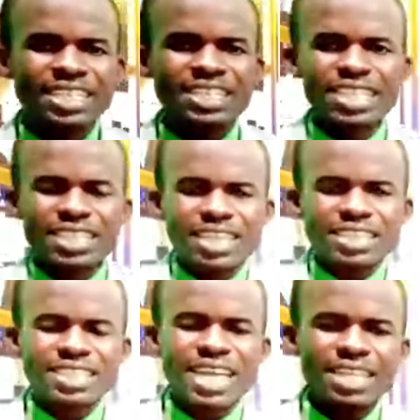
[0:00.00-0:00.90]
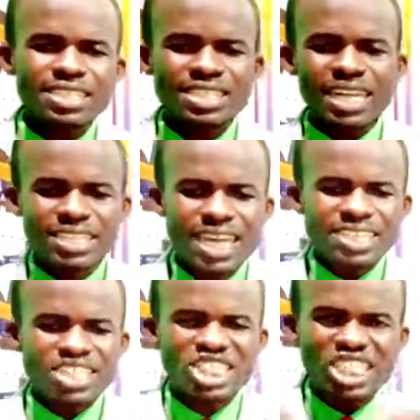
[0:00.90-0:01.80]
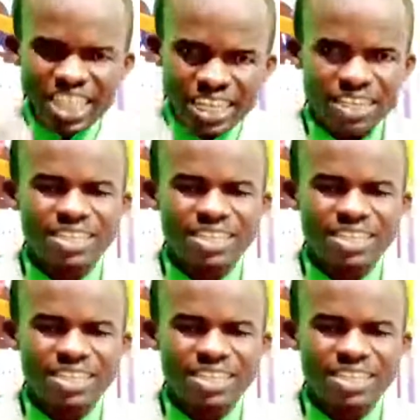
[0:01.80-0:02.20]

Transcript: that that that that jinn